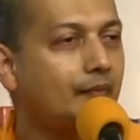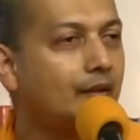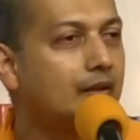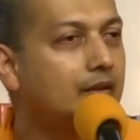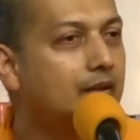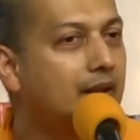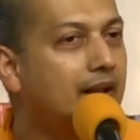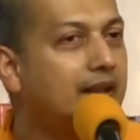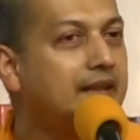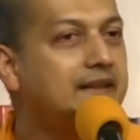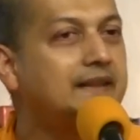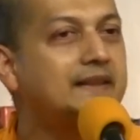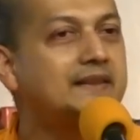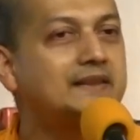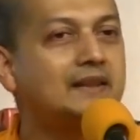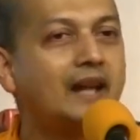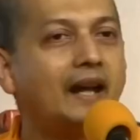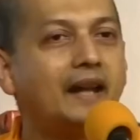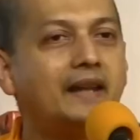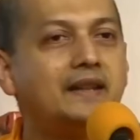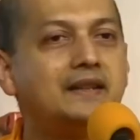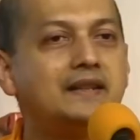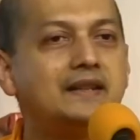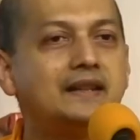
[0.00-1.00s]
the latest
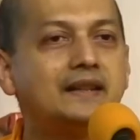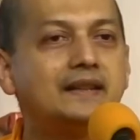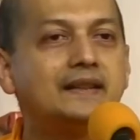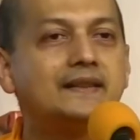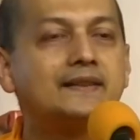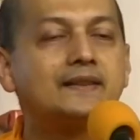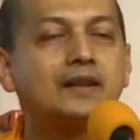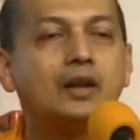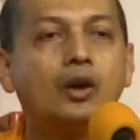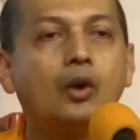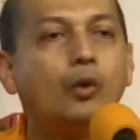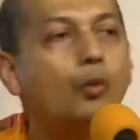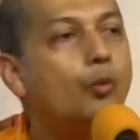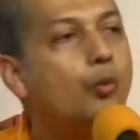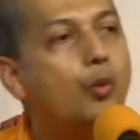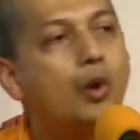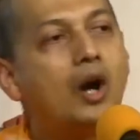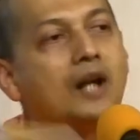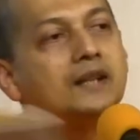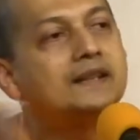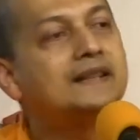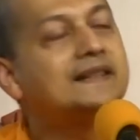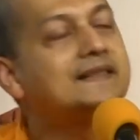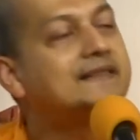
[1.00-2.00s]
idea is,
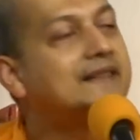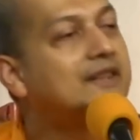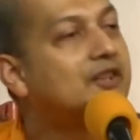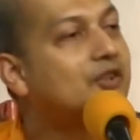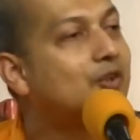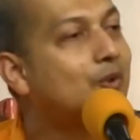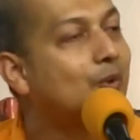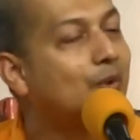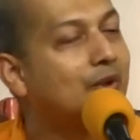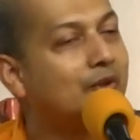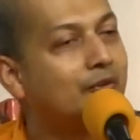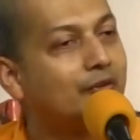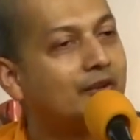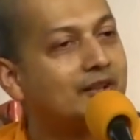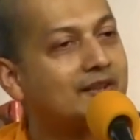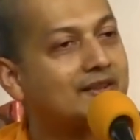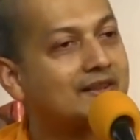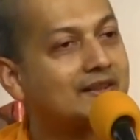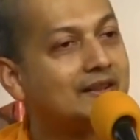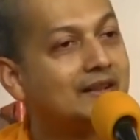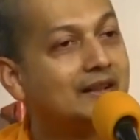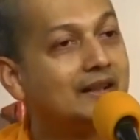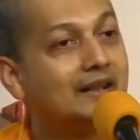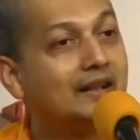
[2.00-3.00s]
what is this
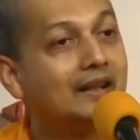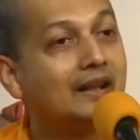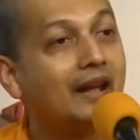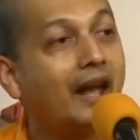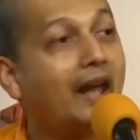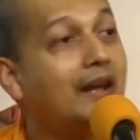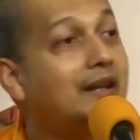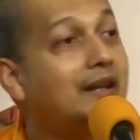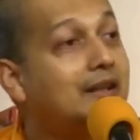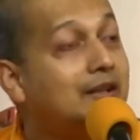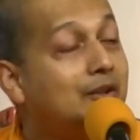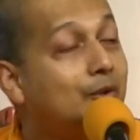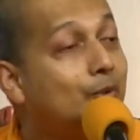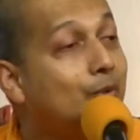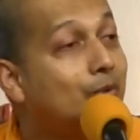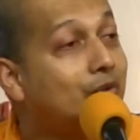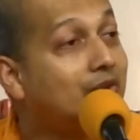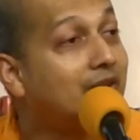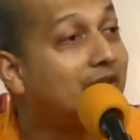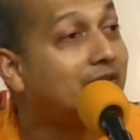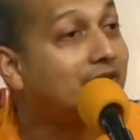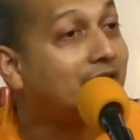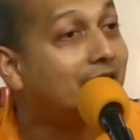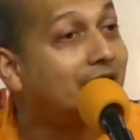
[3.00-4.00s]
universe? And he
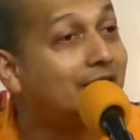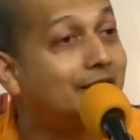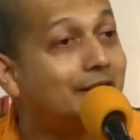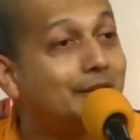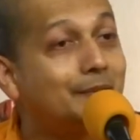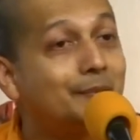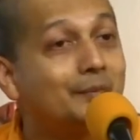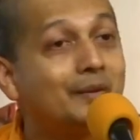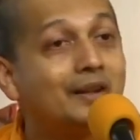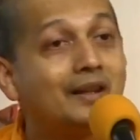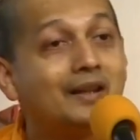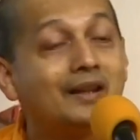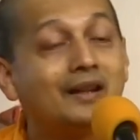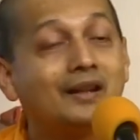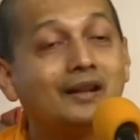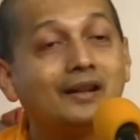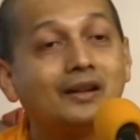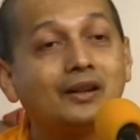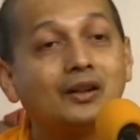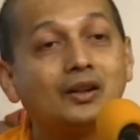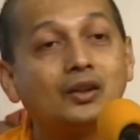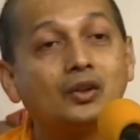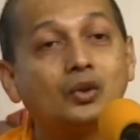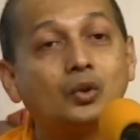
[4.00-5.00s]
used the term
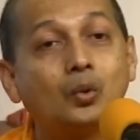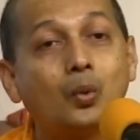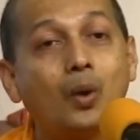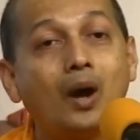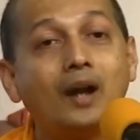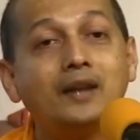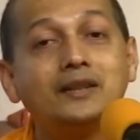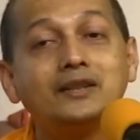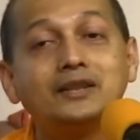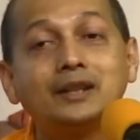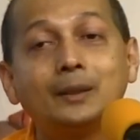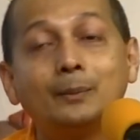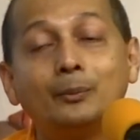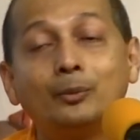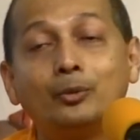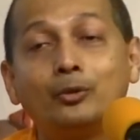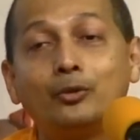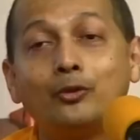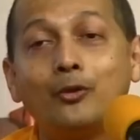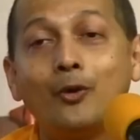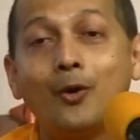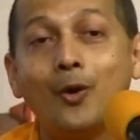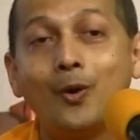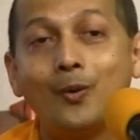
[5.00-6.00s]
quantum
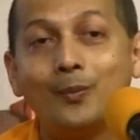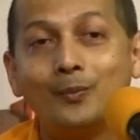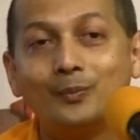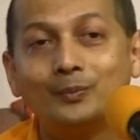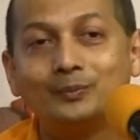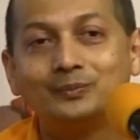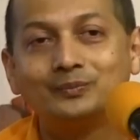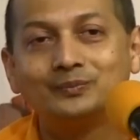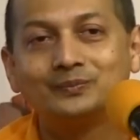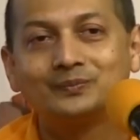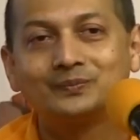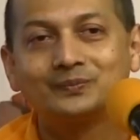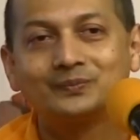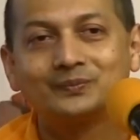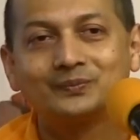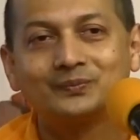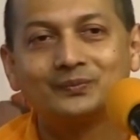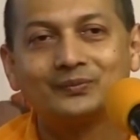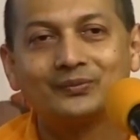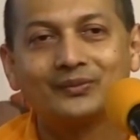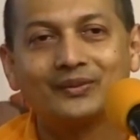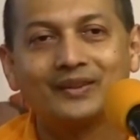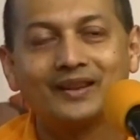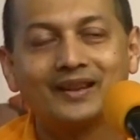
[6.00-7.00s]
foam.
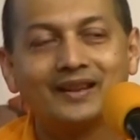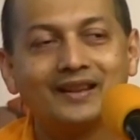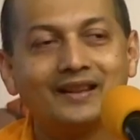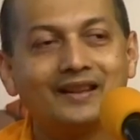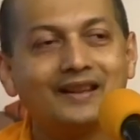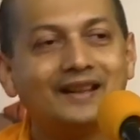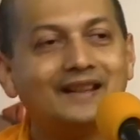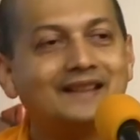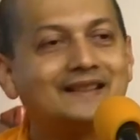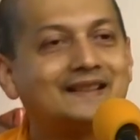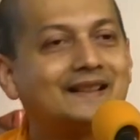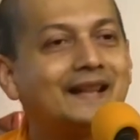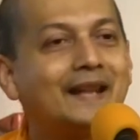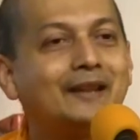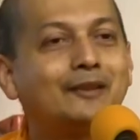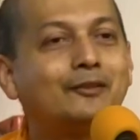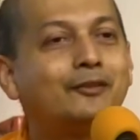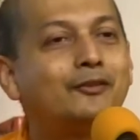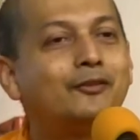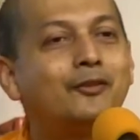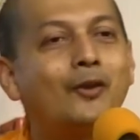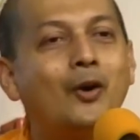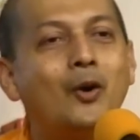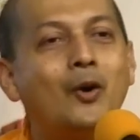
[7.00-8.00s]
It's like
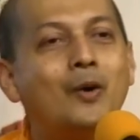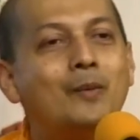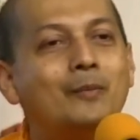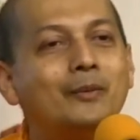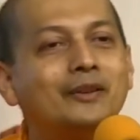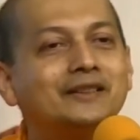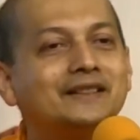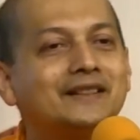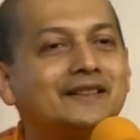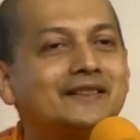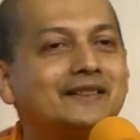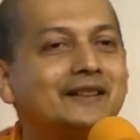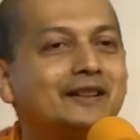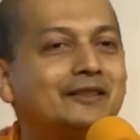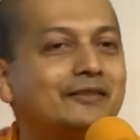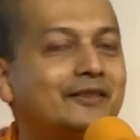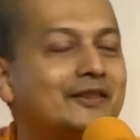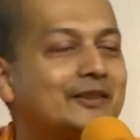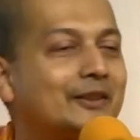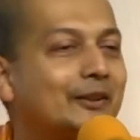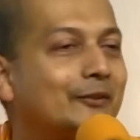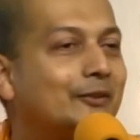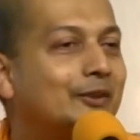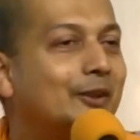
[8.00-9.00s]
foam on the
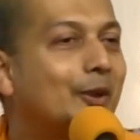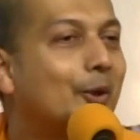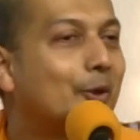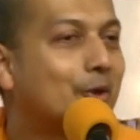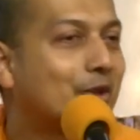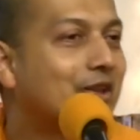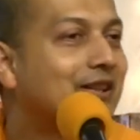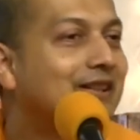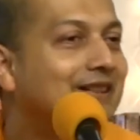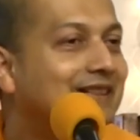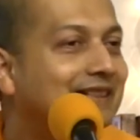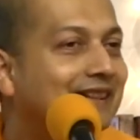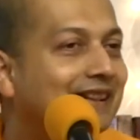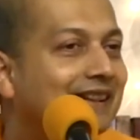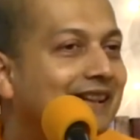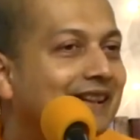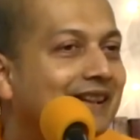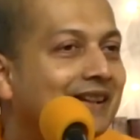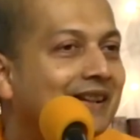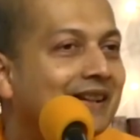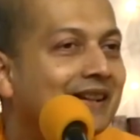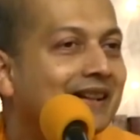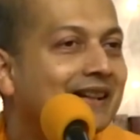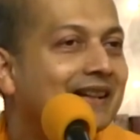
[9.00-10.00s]
surface of the ocean.
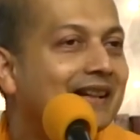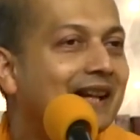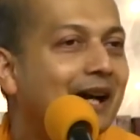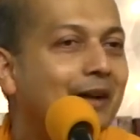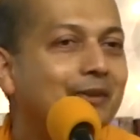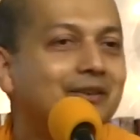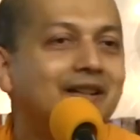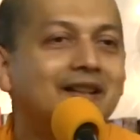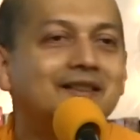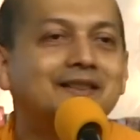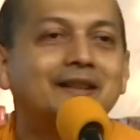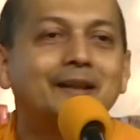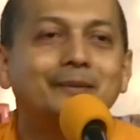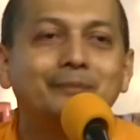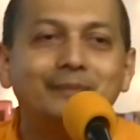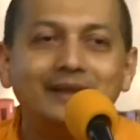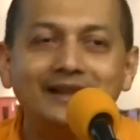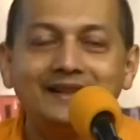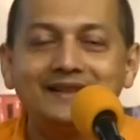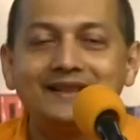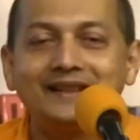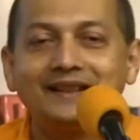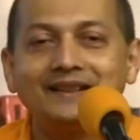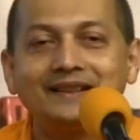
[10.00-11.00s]
Now, that's
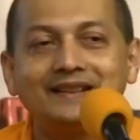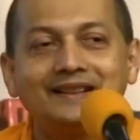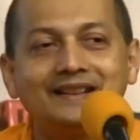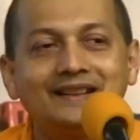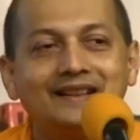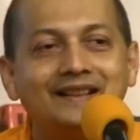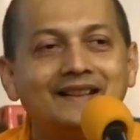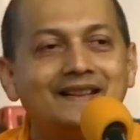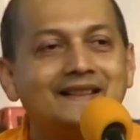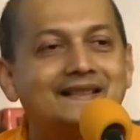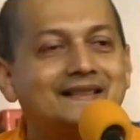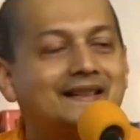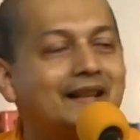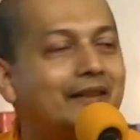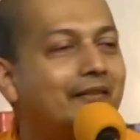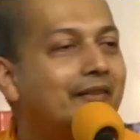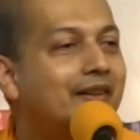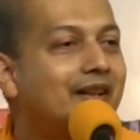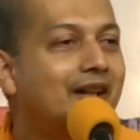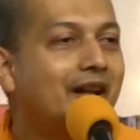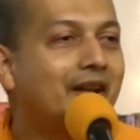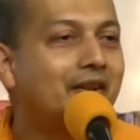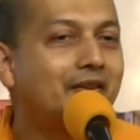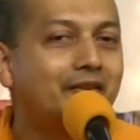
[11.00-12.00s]
amazing.
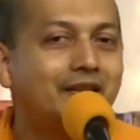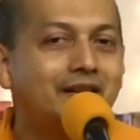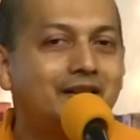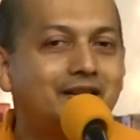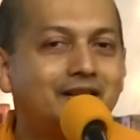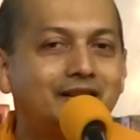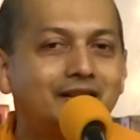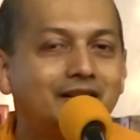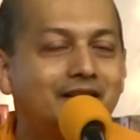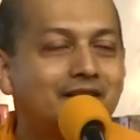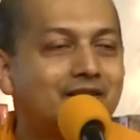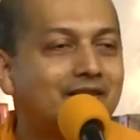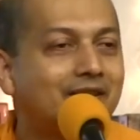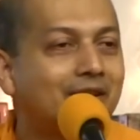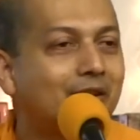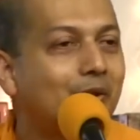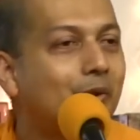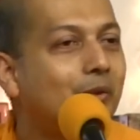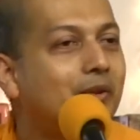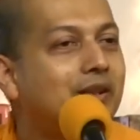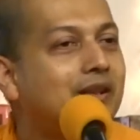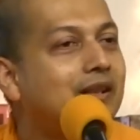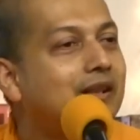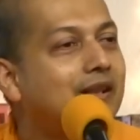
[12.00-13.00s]
700 years
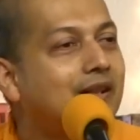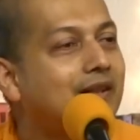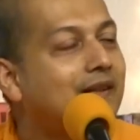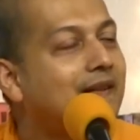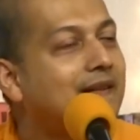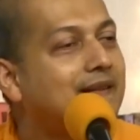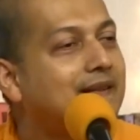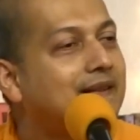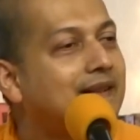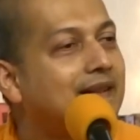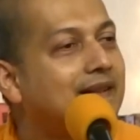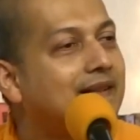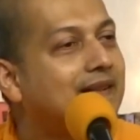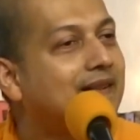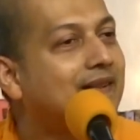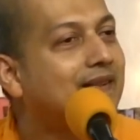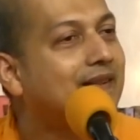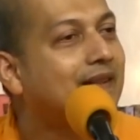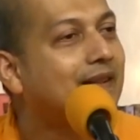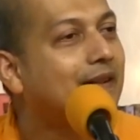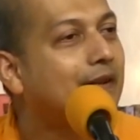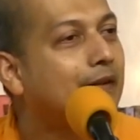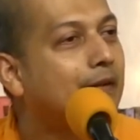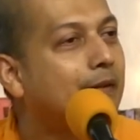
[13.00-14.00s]
ago, here is
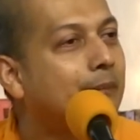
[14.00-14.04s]
this